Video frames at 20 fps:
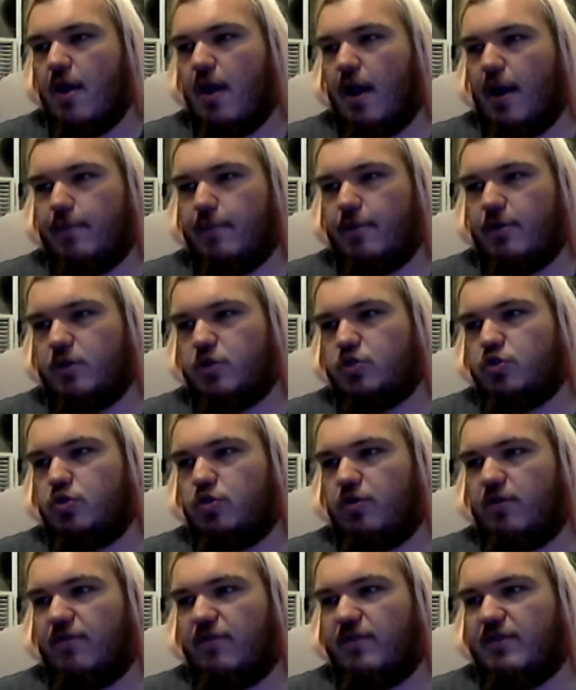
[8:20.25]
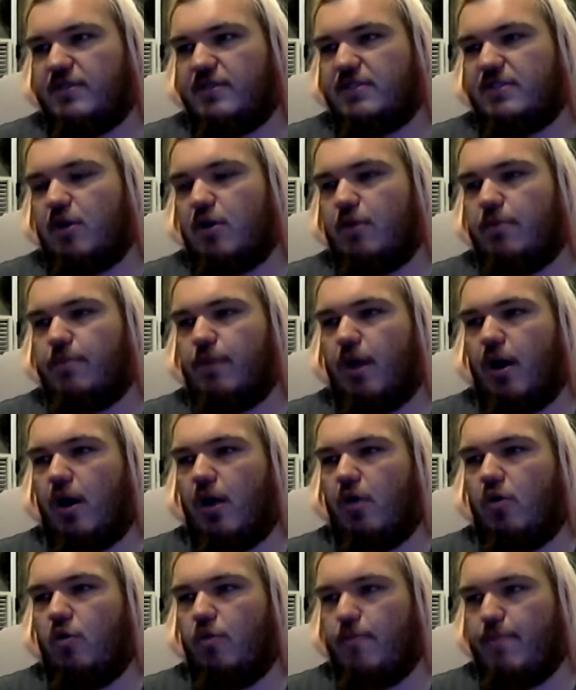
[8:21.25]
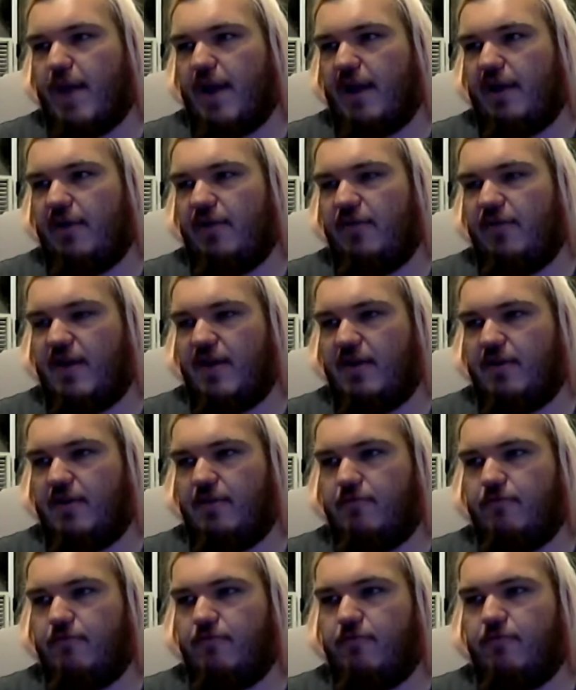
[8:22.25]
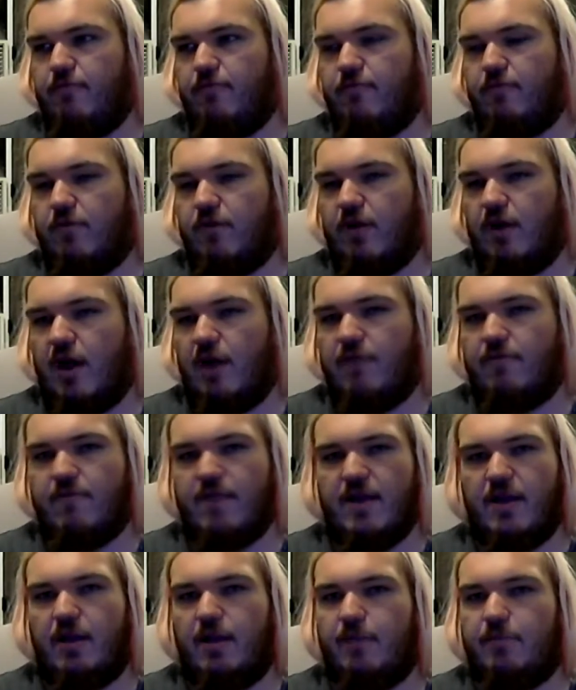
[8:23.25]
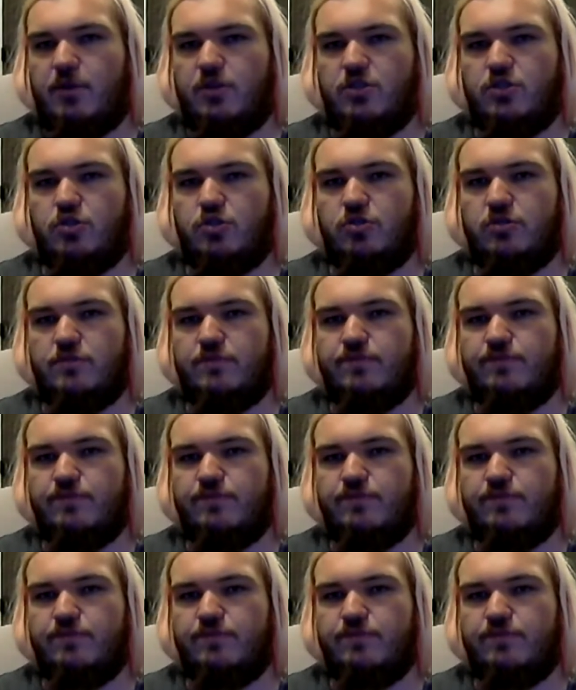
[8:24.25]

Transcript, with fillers: I'm not sure if it's on par or better than Unreal, I'm not sure.